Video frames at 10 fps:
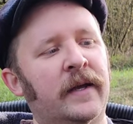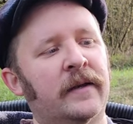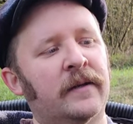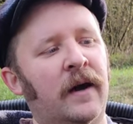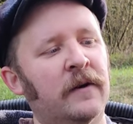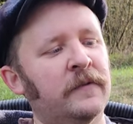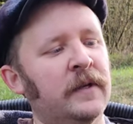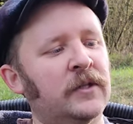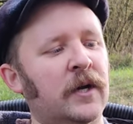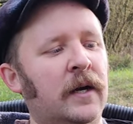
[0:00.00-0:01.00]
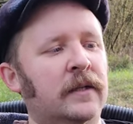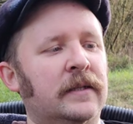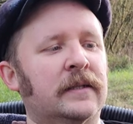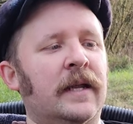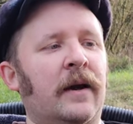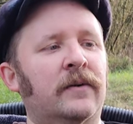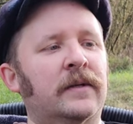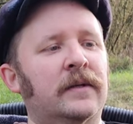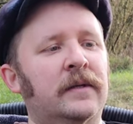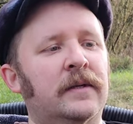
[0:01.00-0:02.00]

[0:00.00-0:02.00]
a toffee chocolate stout